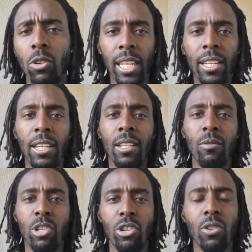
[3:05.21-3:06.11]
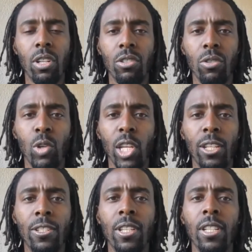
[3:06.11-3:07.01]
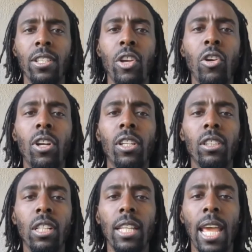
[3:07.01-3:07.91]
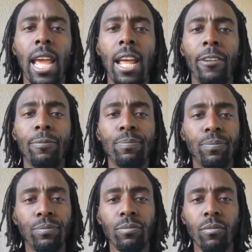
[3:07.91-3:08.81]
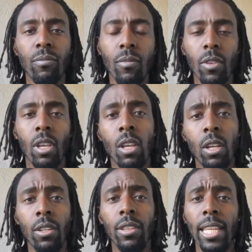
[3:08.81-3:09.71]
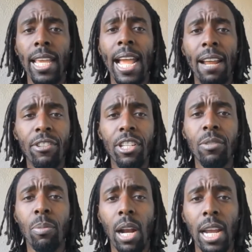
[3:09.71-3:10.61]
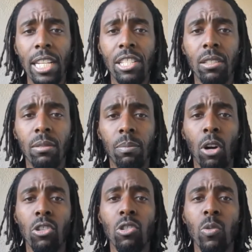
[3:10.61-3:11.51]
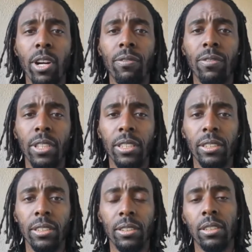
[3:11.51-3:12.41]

Then what you're going to do is you're going to look at the average price per square foot.